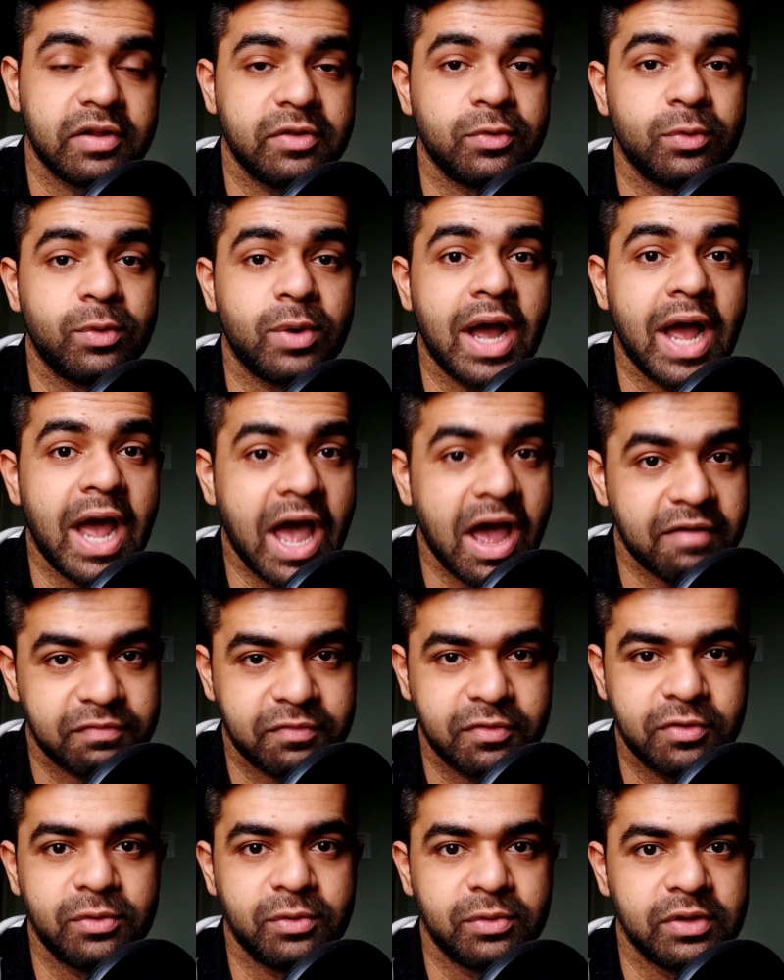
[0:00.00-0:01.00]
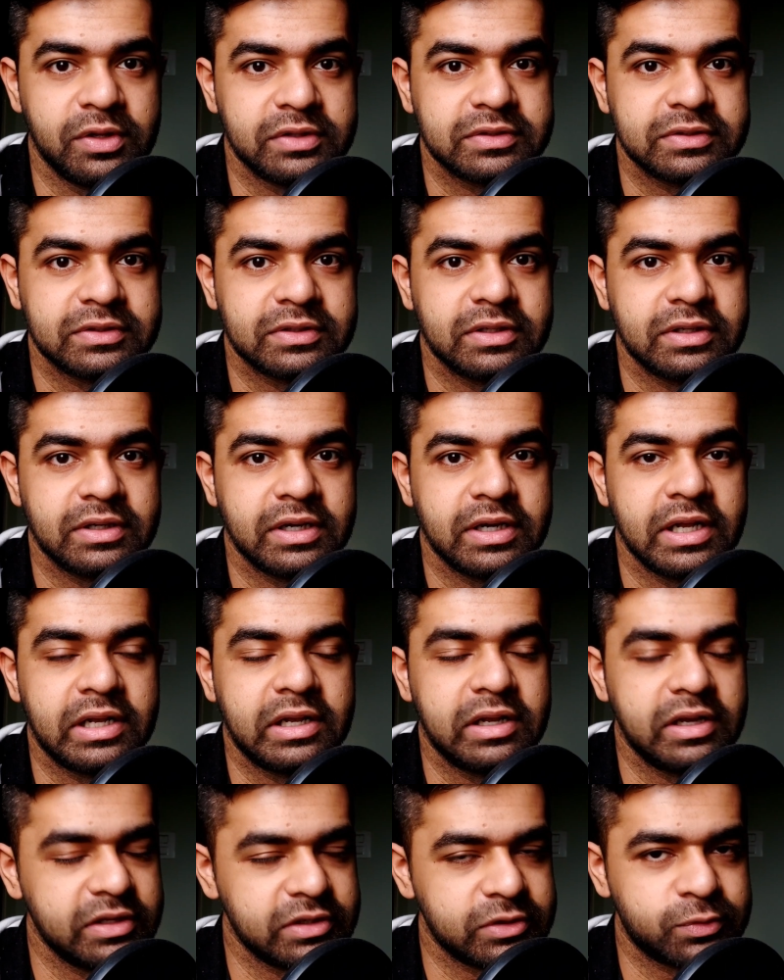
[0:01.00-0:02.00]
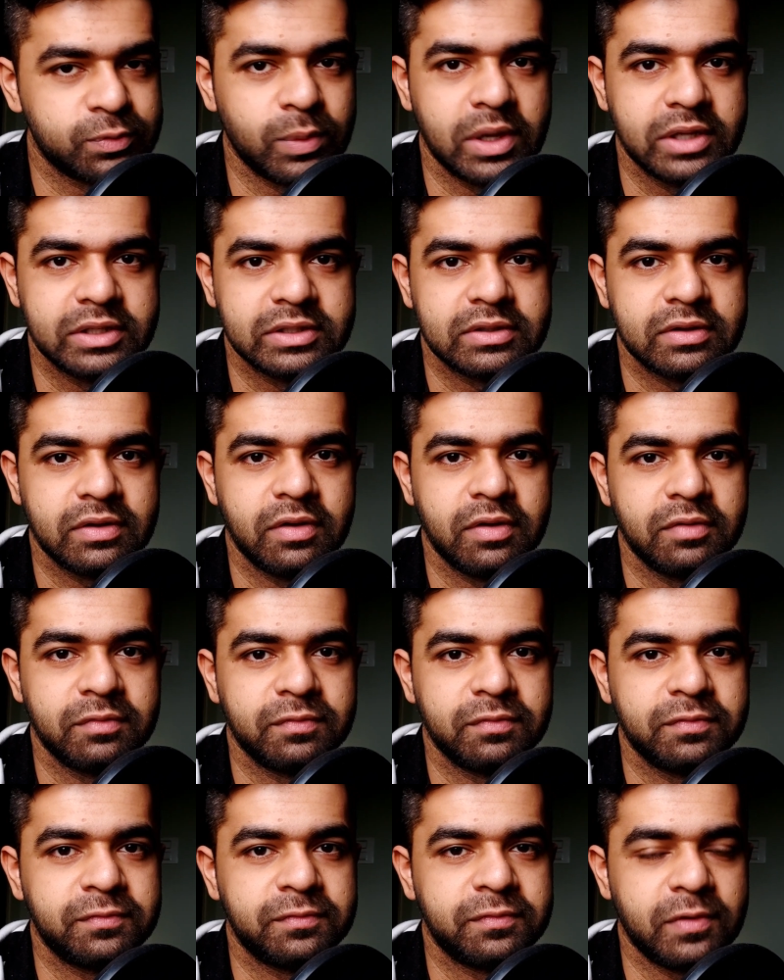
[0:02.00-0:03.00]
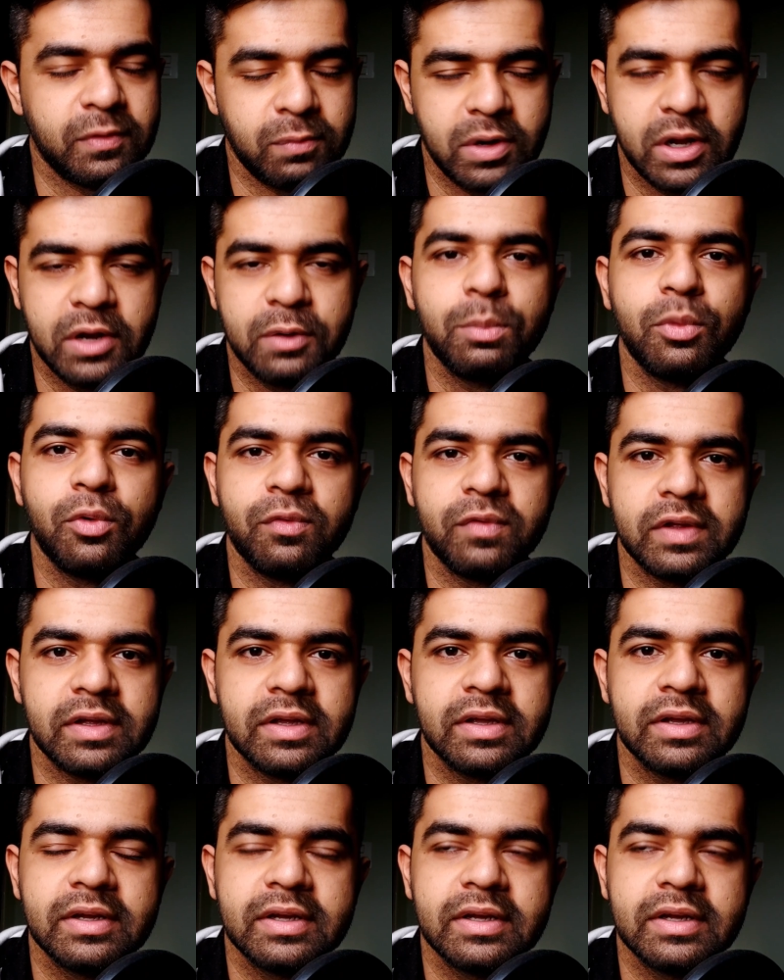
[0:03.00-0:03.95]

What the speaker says: you have to do this at least once for one movie.